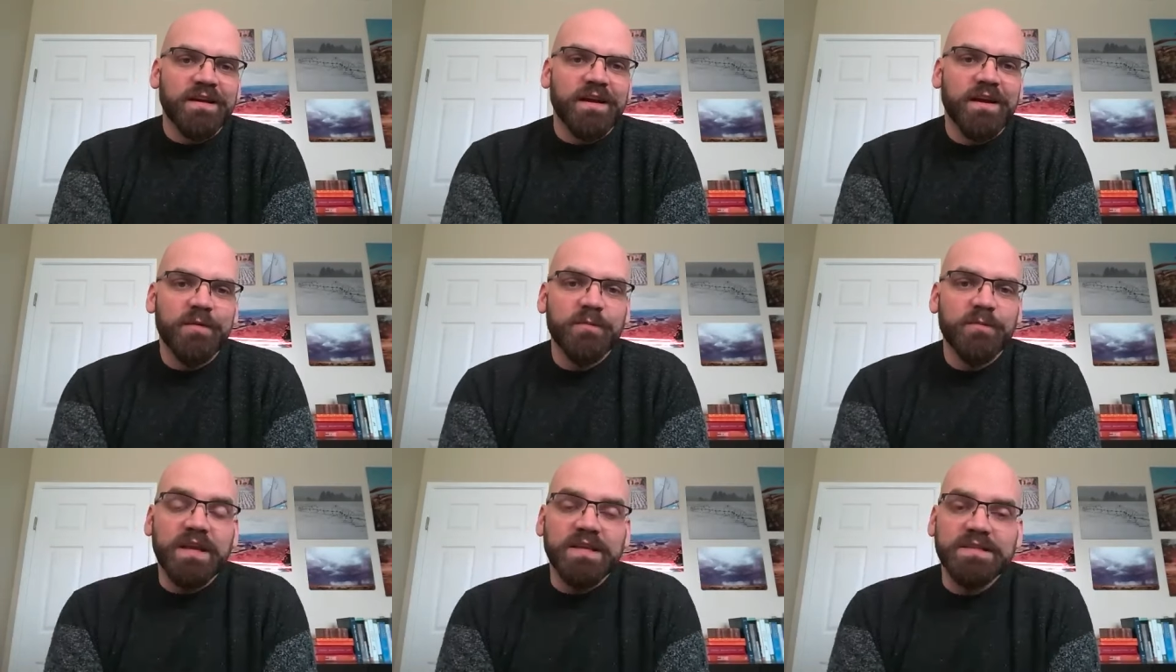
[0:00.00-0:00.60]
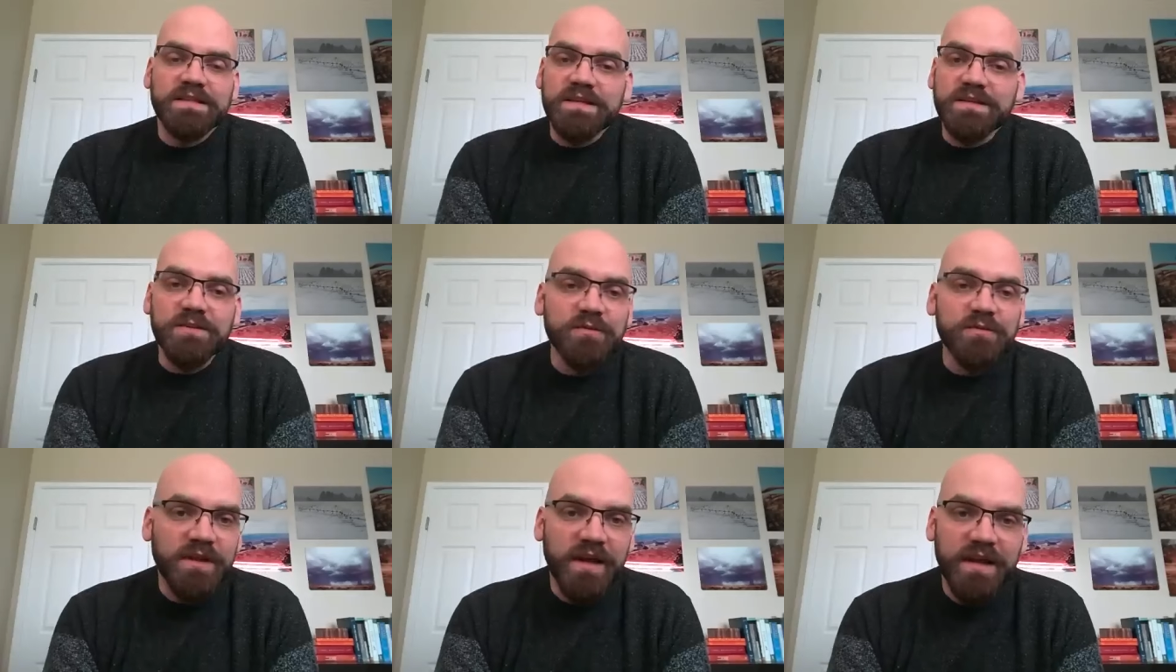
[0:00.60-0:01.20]
um, because they
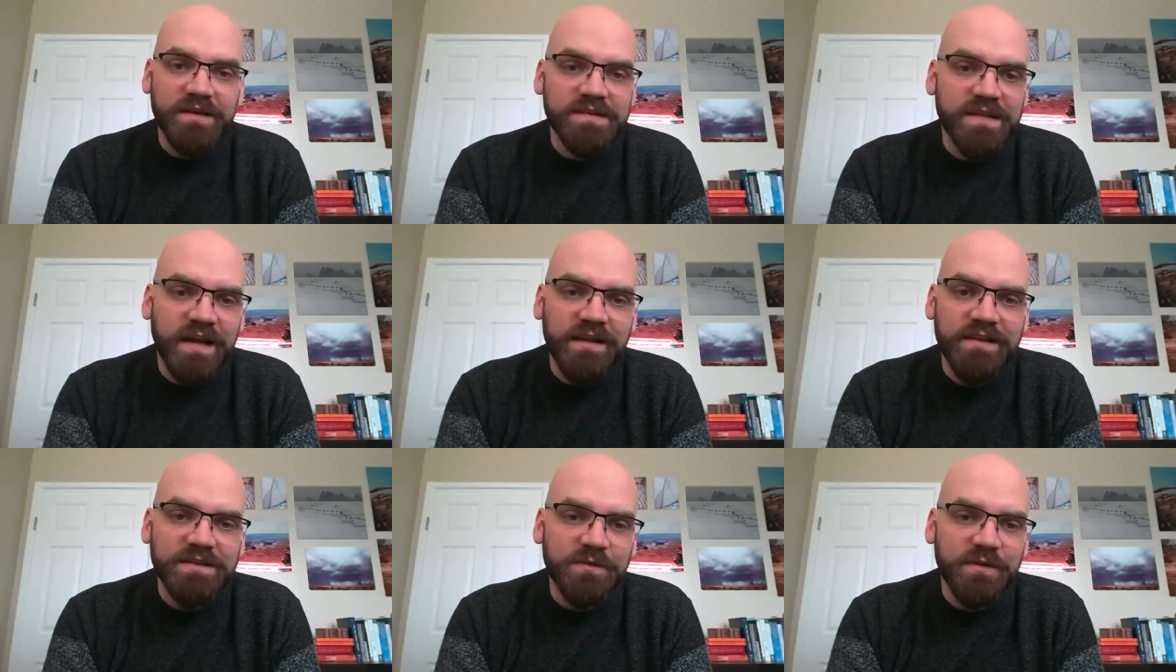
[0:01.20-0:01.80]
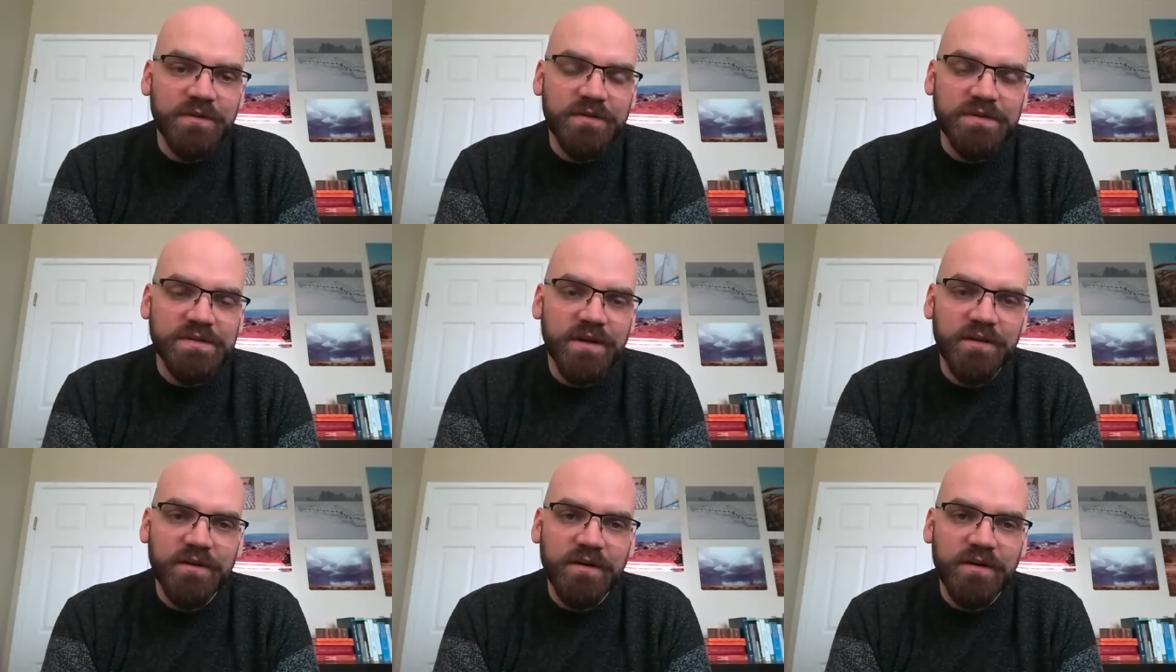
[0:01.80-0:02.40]
do a lot of silence with each
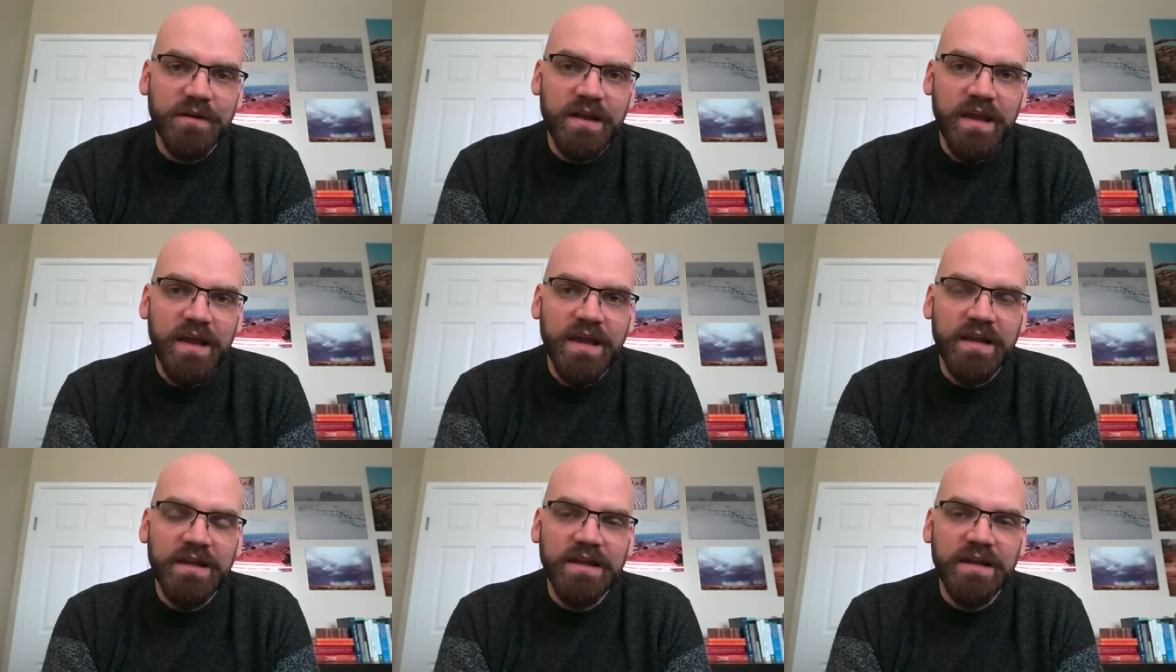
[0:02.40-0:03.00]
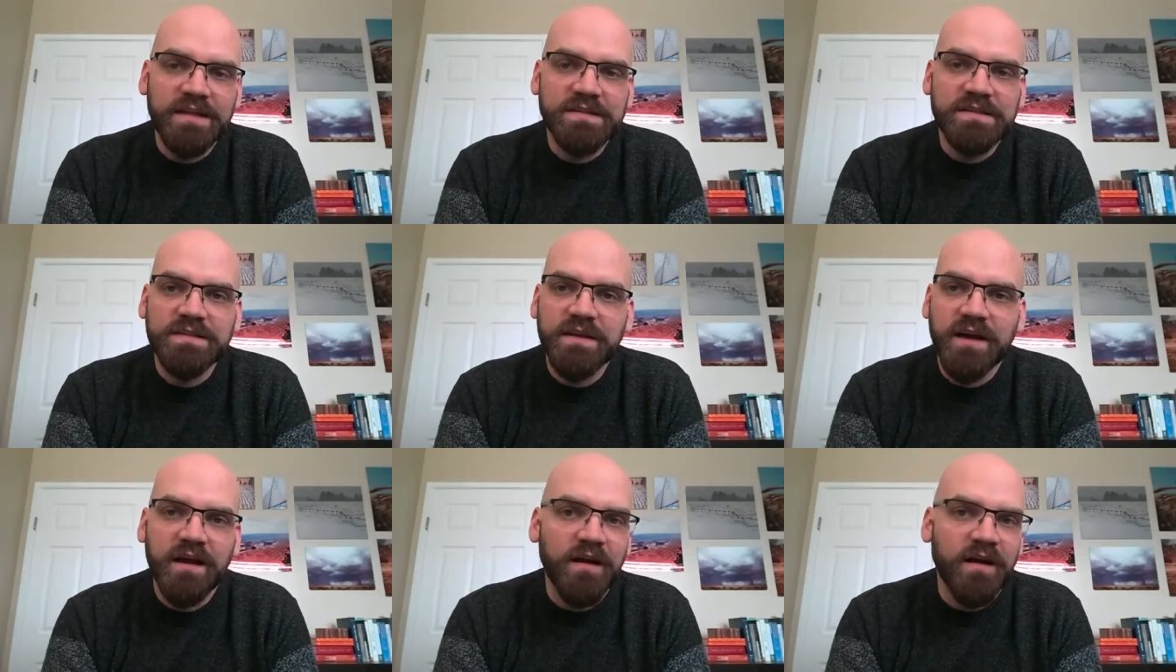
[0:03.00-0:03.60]
other, and it's
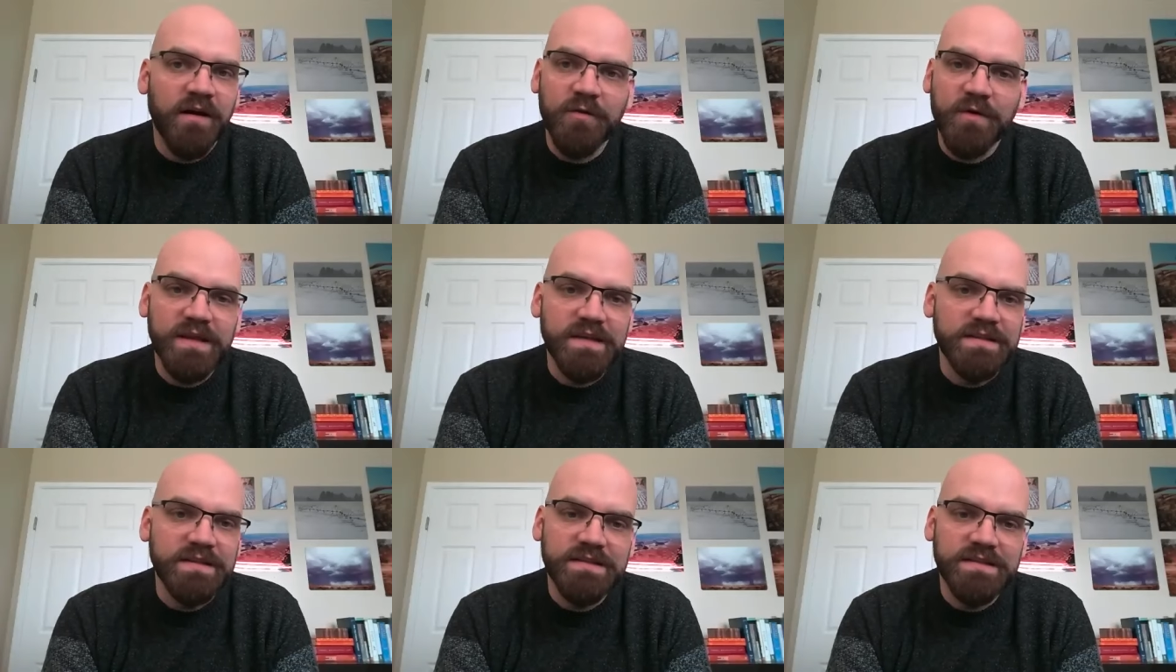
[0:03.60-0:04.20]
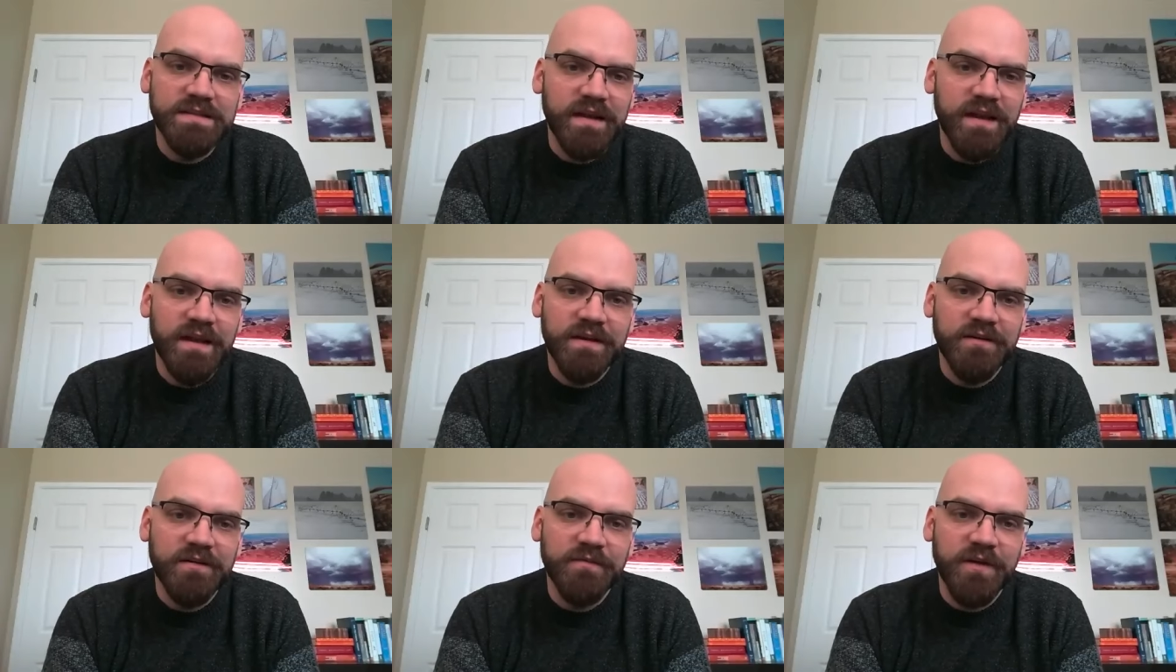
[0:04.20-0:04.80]
not always
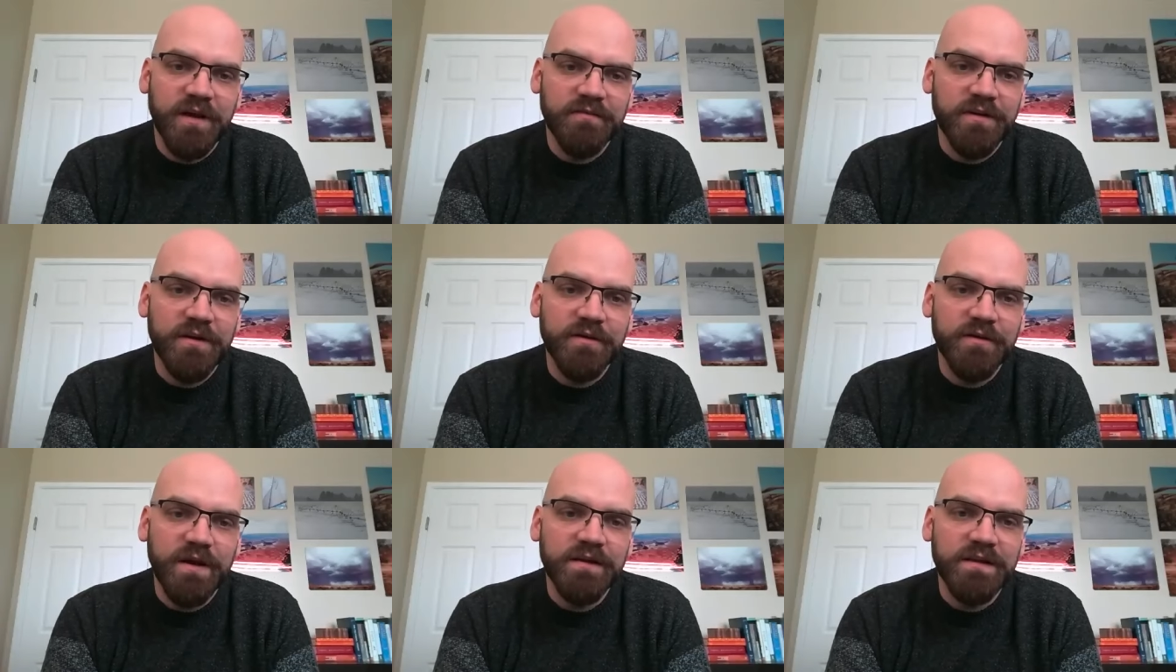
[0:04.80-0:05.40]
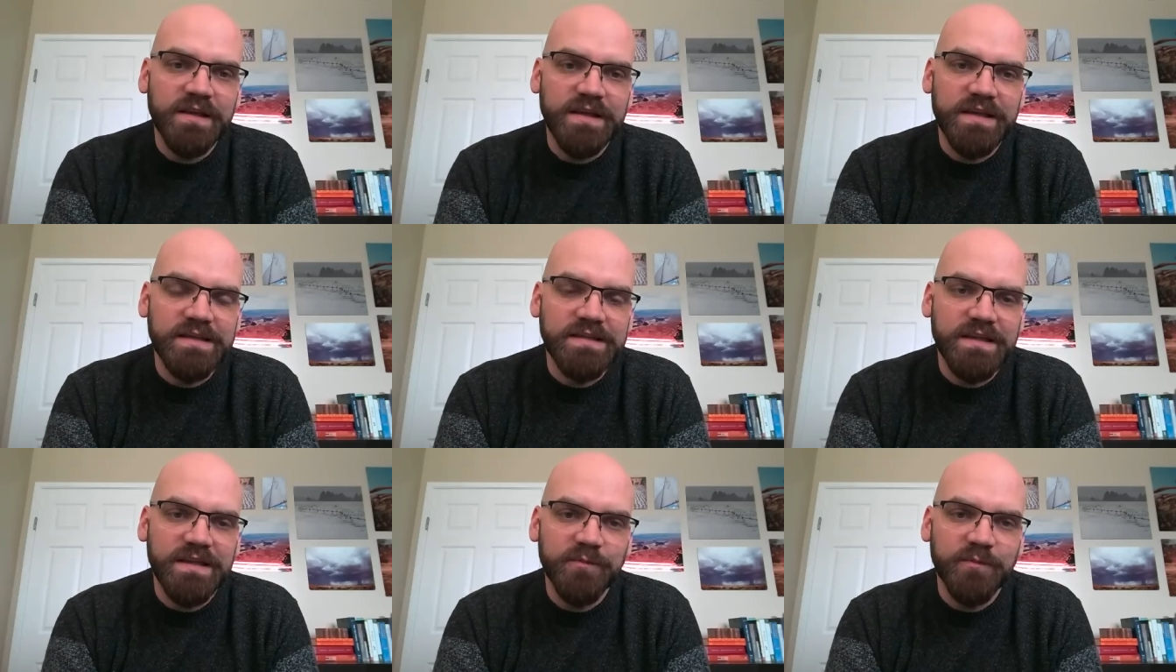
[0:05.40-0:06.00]
anger. In fact, very rarely is
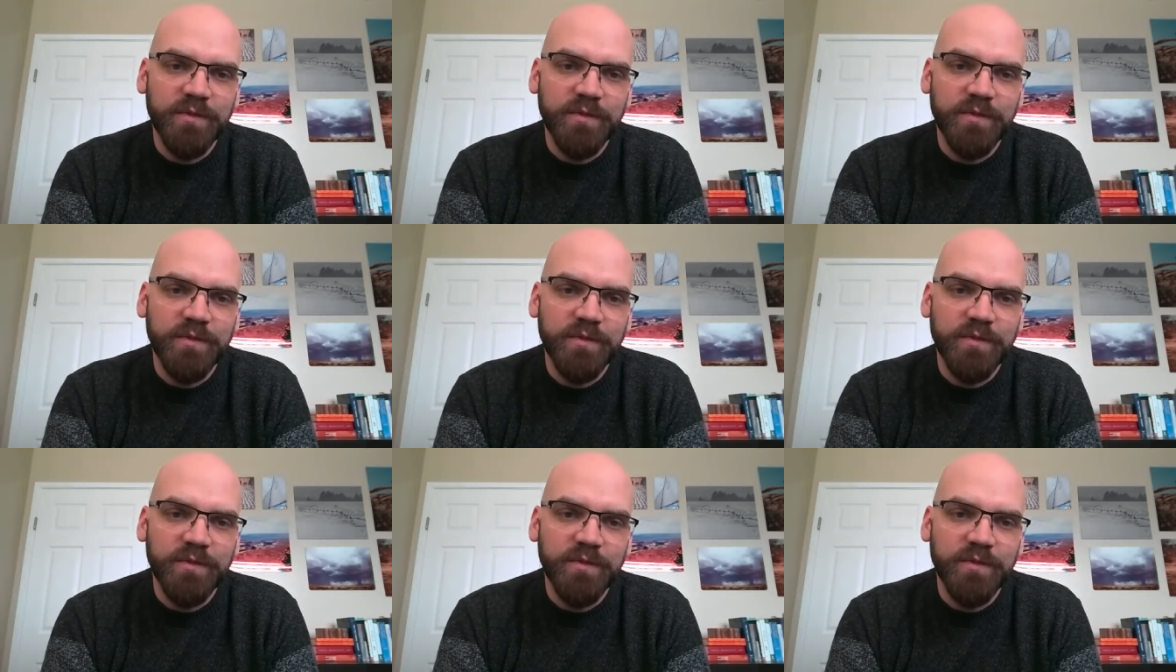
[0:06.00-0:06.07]
it.